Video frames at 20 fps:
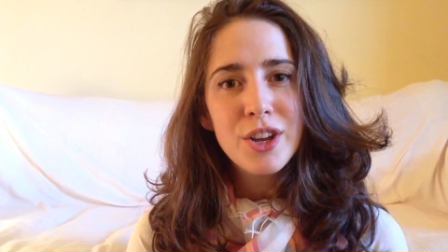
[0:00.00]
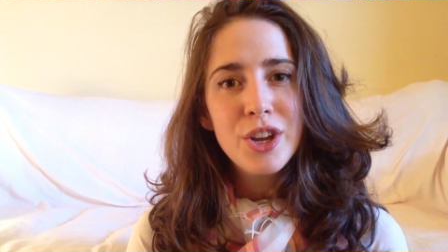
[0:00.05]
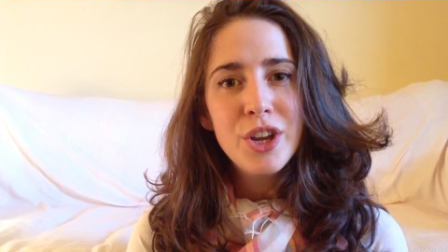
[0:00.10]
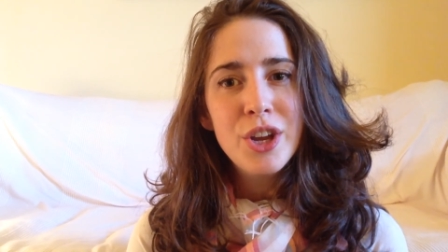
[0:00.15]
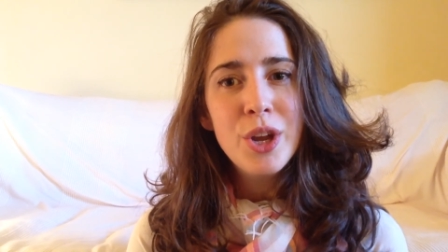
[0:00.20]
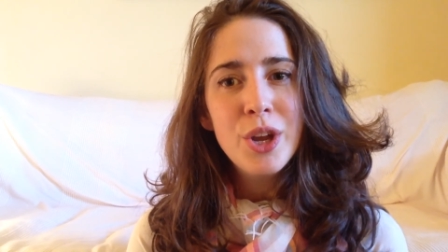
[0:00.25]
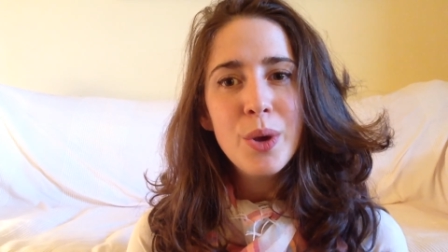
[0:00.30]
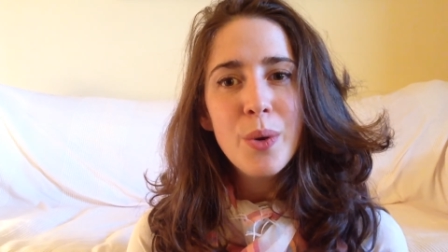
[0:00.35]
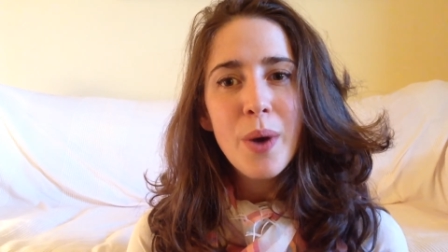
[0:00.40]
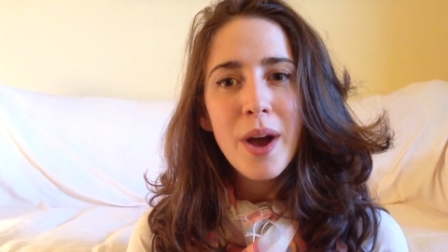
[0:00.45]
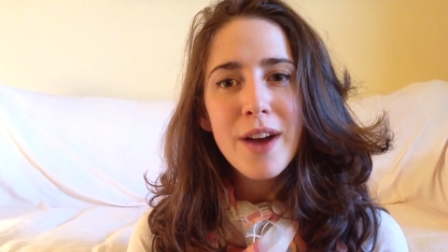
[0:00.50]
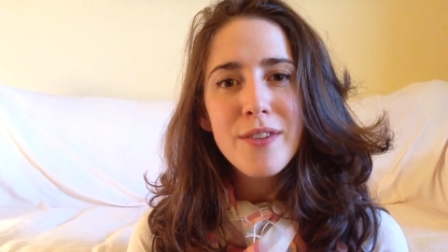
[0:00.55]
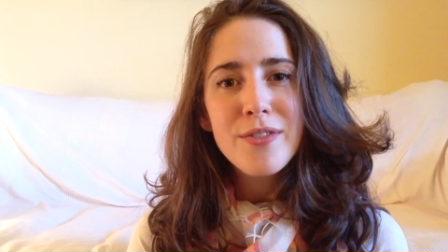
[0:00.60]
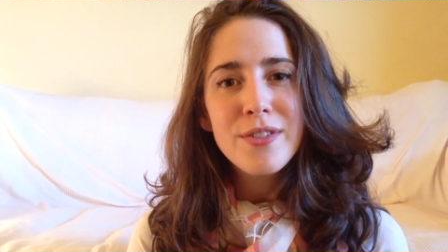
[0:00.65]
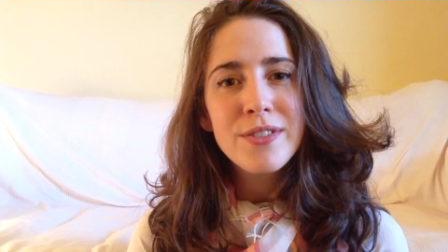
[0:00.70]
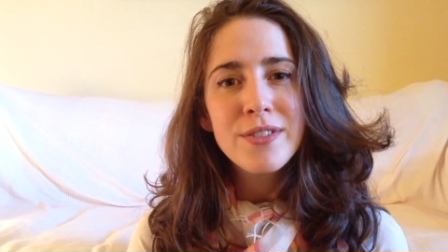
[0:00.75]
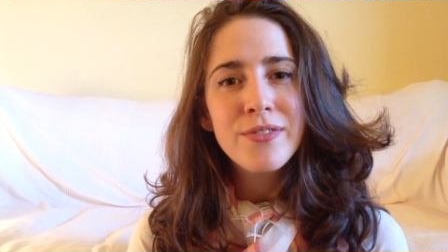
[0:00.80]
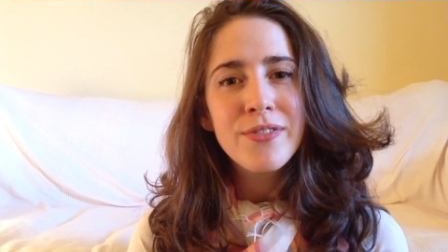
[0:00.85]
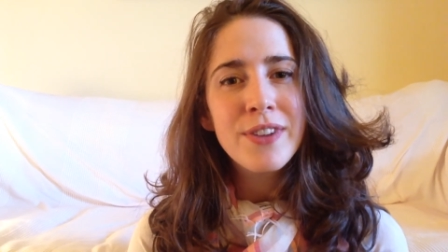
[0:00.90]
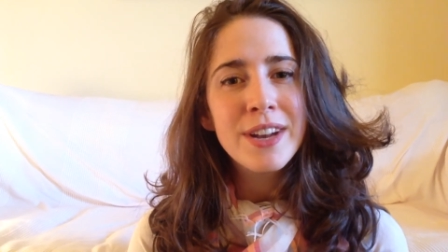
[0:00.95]
You have
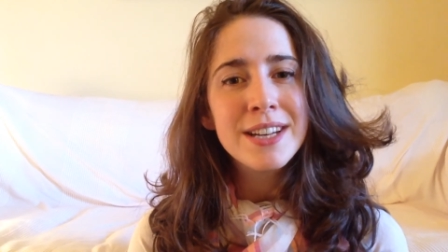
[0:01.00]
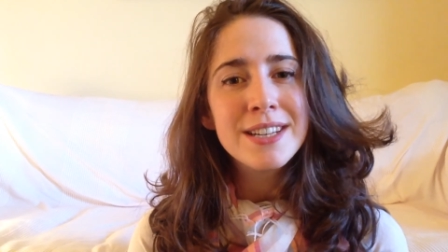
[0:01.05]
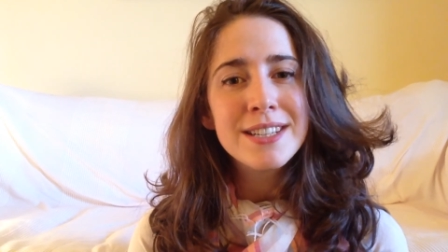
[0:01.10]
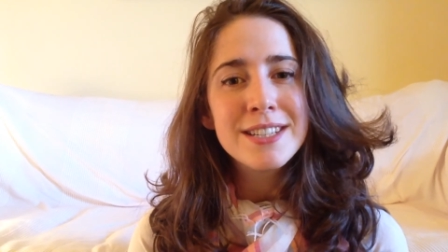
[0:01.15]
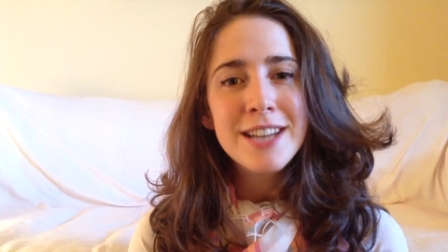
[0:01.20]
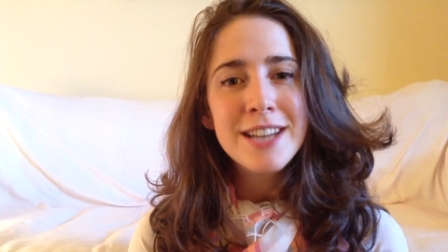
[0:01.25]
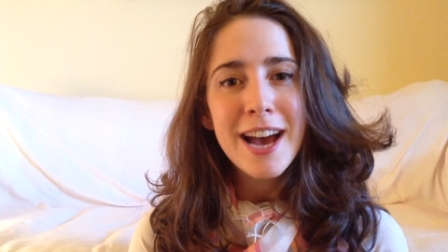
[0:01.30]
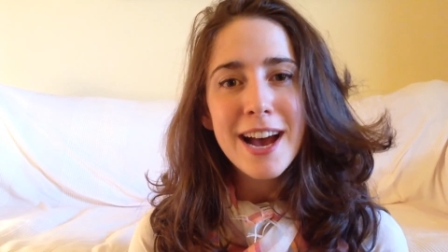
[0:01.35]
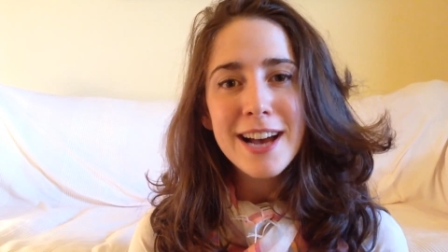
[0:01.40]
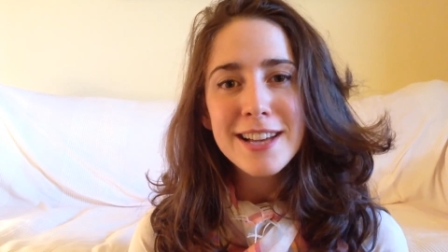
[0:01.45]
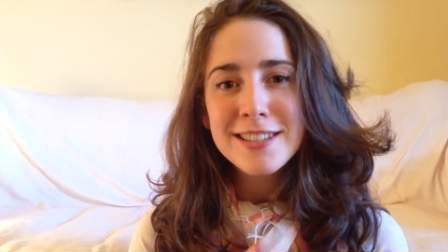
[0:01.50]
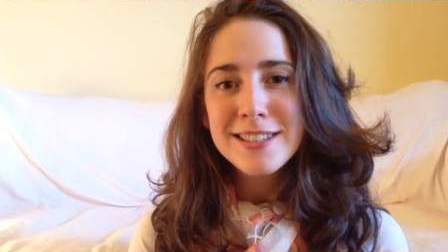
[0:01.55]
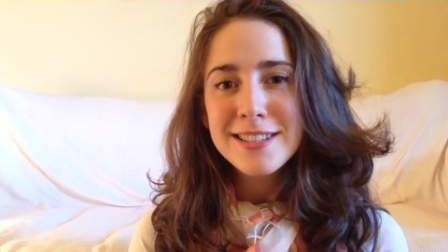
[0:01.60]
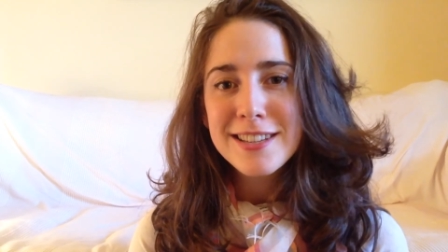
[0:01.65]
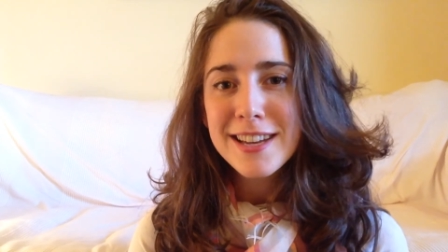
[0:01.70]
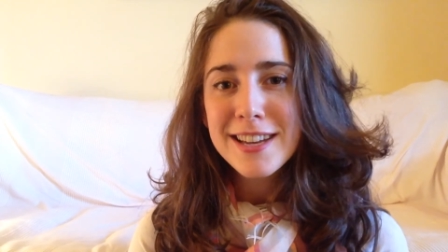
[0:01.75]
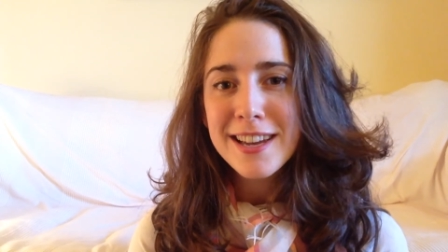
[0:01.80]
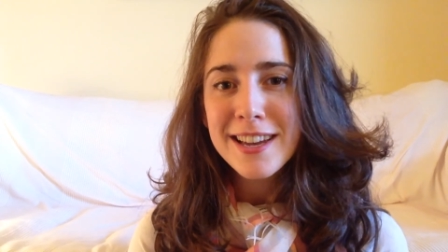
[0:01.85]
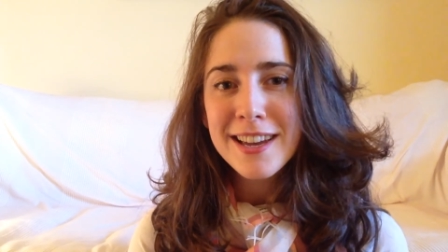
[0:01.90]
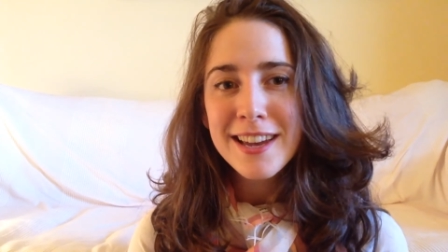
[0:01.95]
a
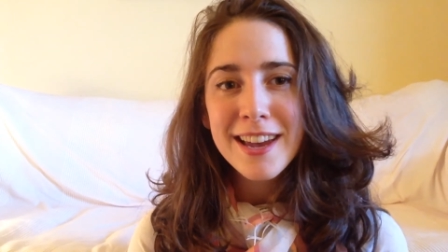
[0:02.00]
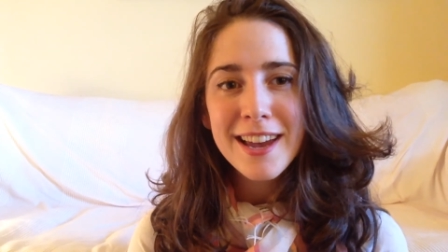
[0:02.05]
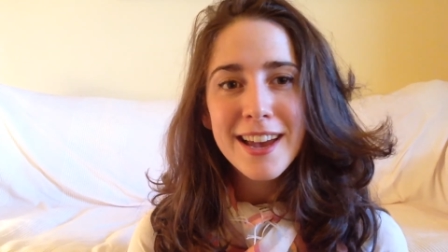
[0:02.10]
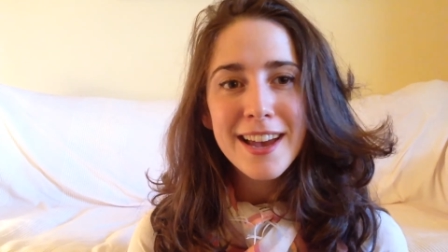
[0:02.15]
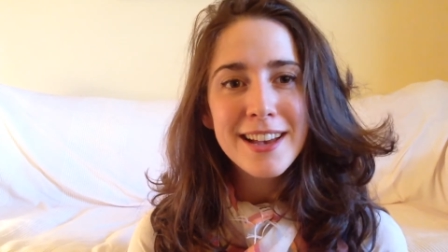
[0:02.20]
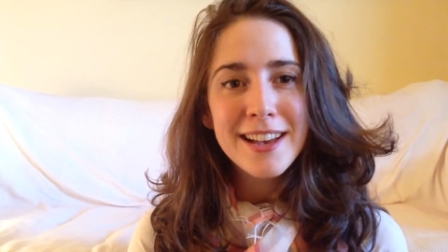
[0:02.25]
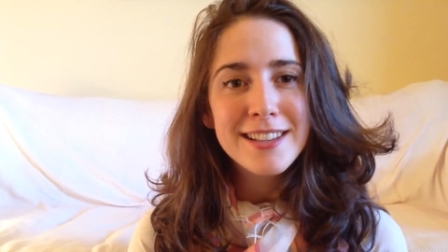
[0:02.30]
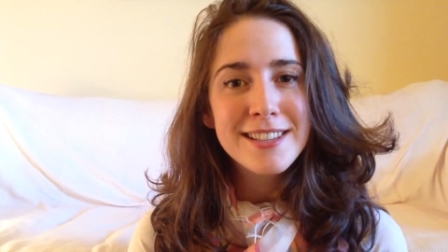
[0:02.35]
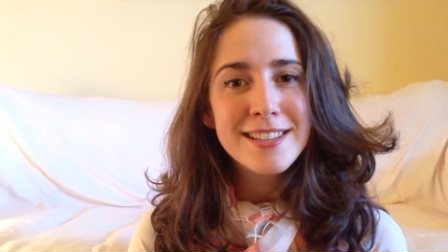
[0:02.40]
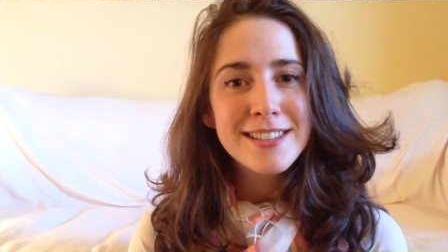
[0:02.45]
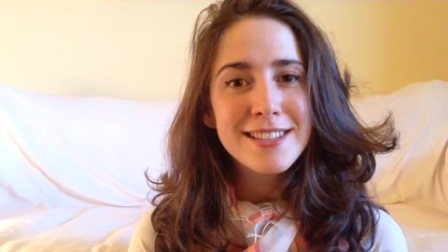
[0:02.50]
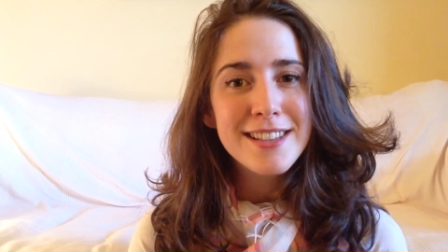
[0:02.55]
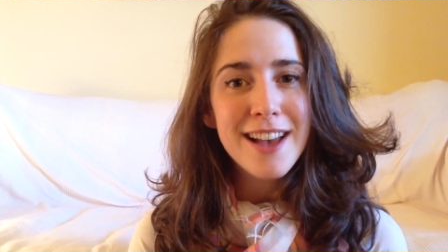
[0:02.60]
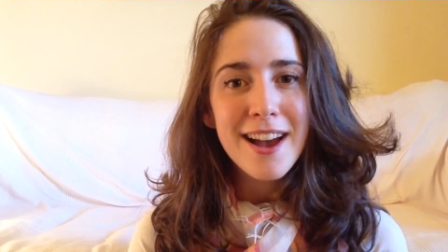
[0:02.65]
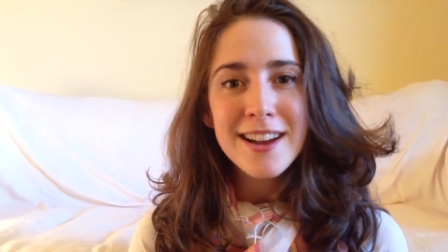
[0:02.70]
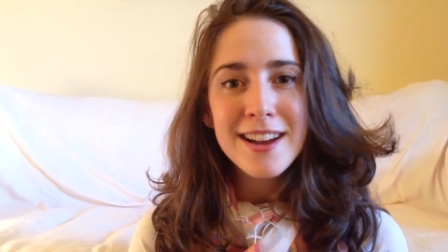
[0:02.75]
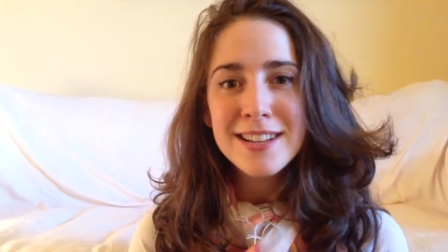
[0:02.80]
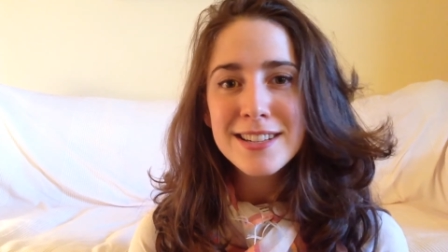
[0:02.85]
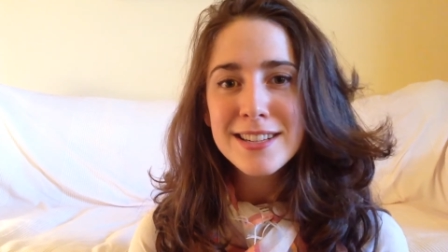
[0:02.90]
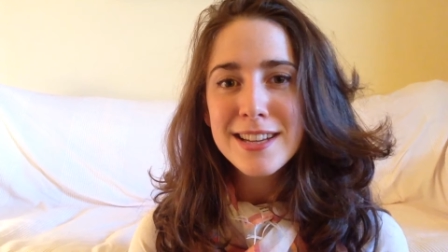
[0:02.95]
fantastic,
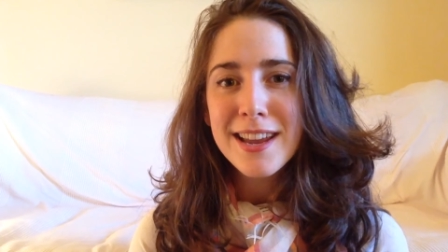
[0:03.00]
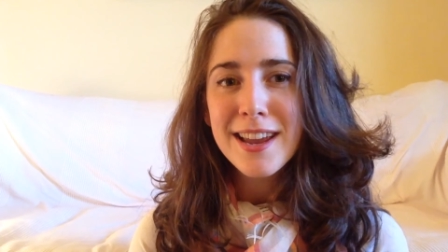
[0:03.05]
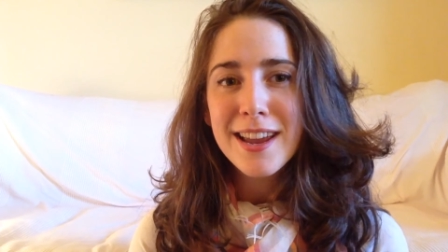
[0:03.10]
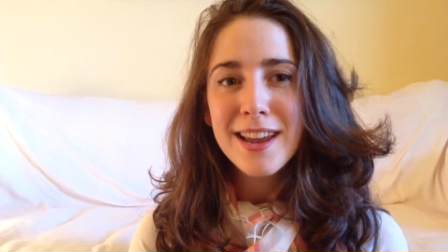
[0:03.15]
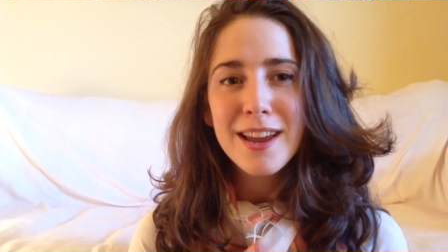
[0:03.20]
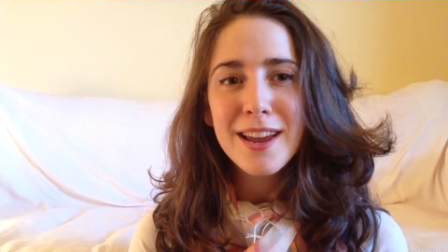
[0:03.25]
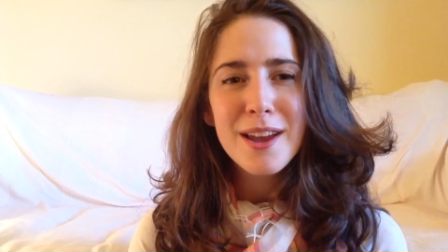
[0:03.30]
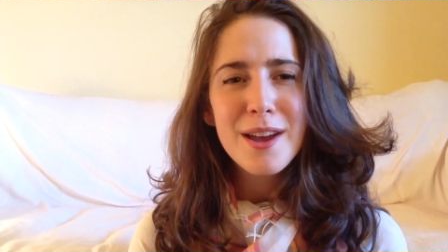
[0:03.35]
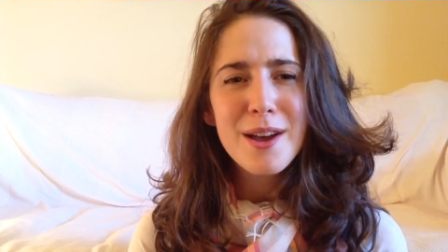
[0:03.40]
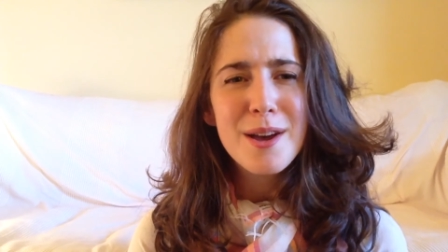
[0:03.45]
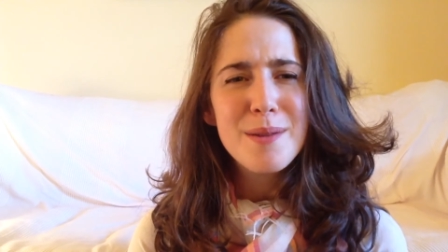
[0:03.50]
exciting,